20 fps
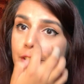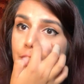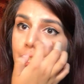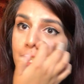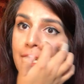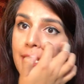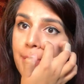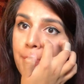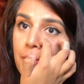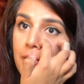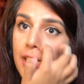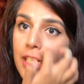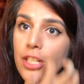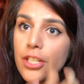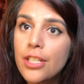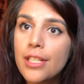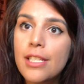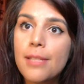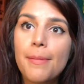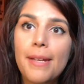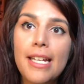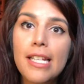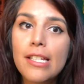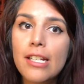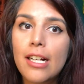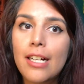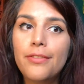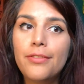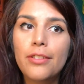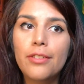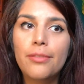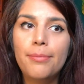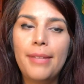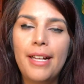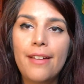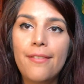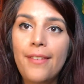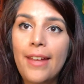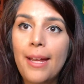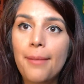just predictions based off of
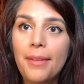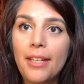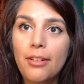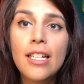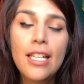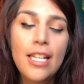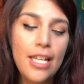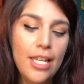my family.